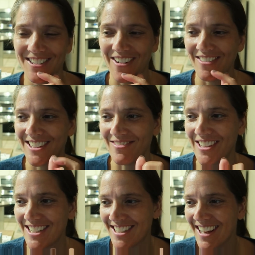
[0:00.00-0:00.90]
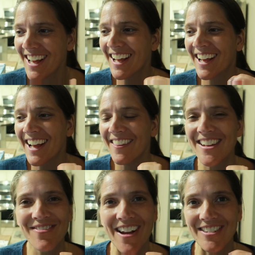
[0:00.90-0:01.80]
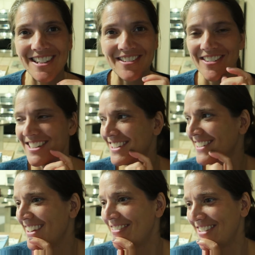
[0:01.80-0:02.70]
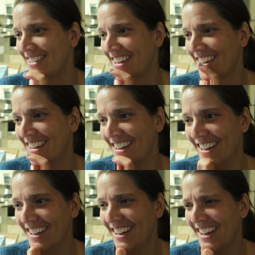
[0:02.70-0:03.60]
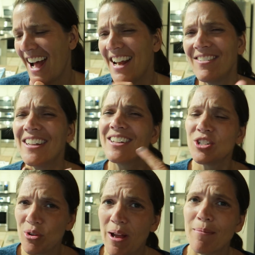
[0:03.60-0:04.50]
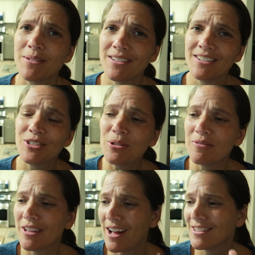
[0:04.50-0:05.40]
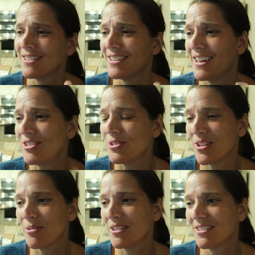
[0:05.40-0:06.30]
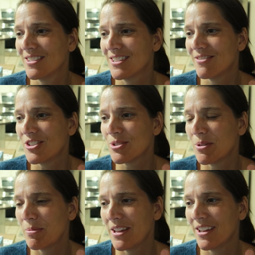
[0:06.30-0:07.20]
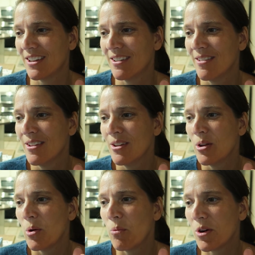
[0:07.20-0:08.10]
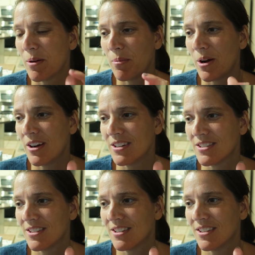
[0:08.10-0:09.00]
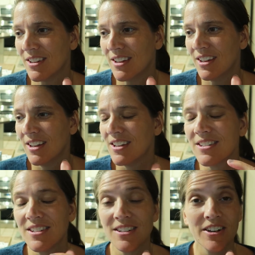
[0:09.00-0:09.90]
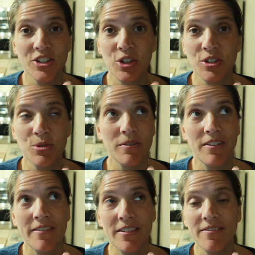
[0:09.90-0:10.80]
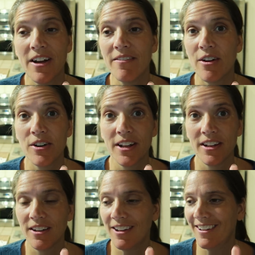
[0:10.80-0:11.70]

that's probably too much. That's, that's, probably too much to do. I won't do that. Oh, that's I'd have to get like two apps, uh, two blocks, and then have you do the other one. The first go. one will be like a work in progress. Because this has already turned into a five hour night